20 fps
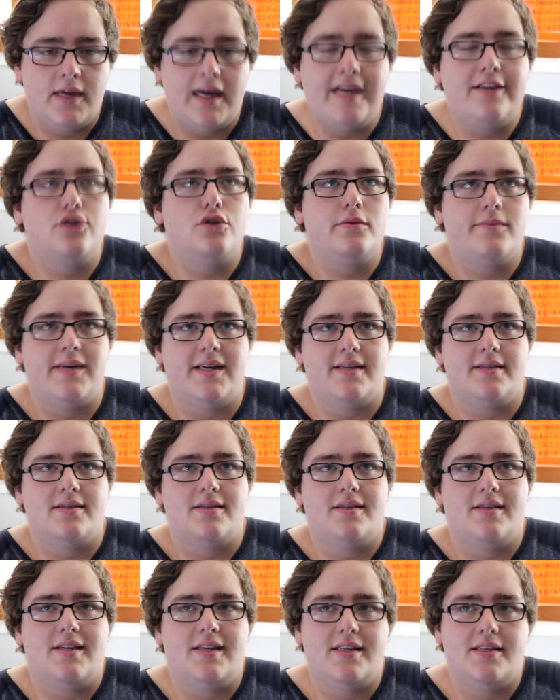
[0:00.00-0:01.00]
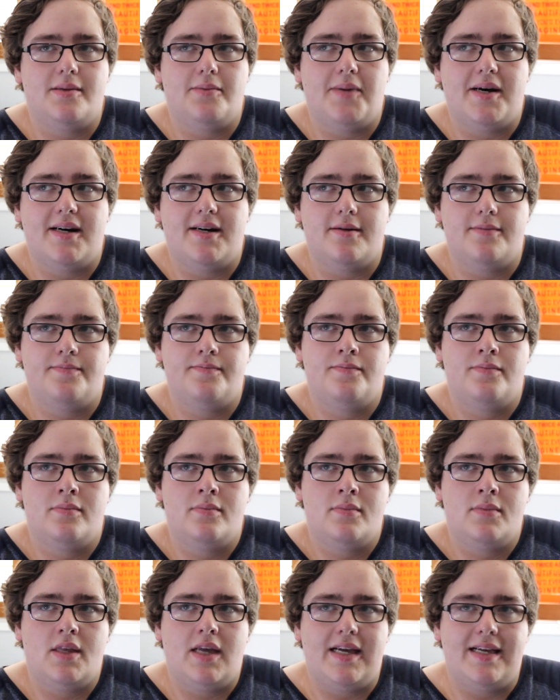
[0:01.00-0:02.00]
Angel Beats is about
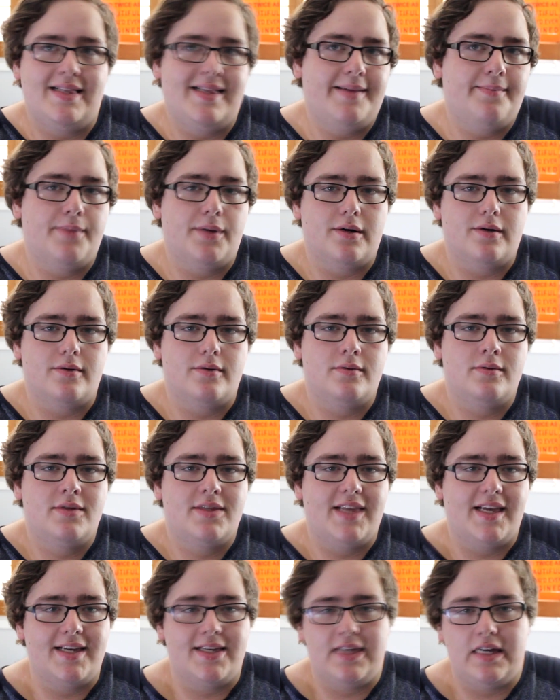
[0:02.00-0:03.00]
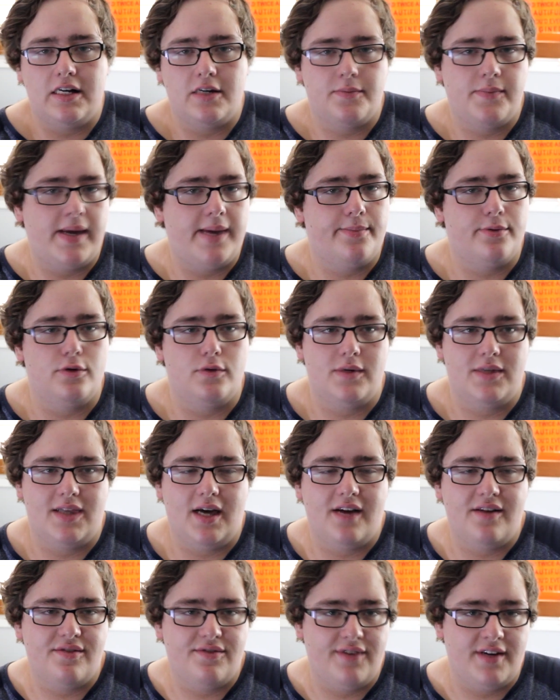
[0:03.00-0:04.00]
a limbo that young people with
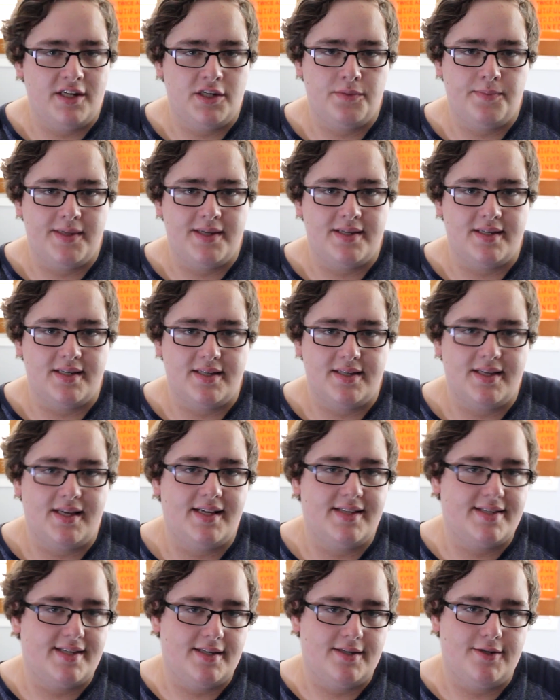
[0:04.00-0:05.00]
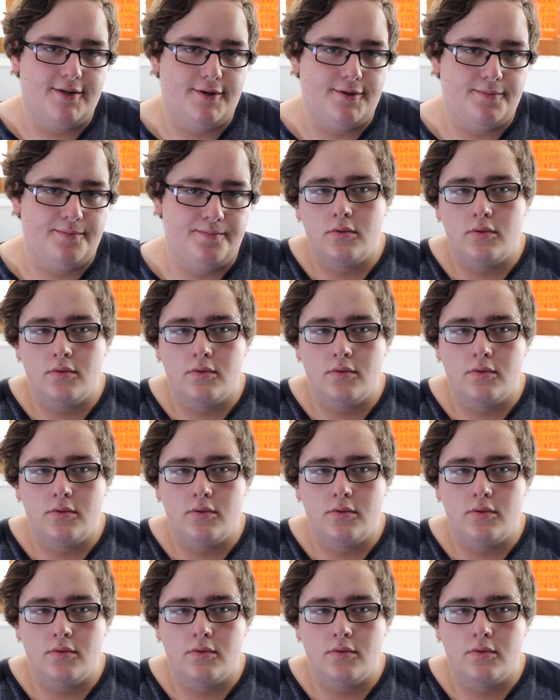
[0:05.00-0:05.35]
unfinished business are sent to.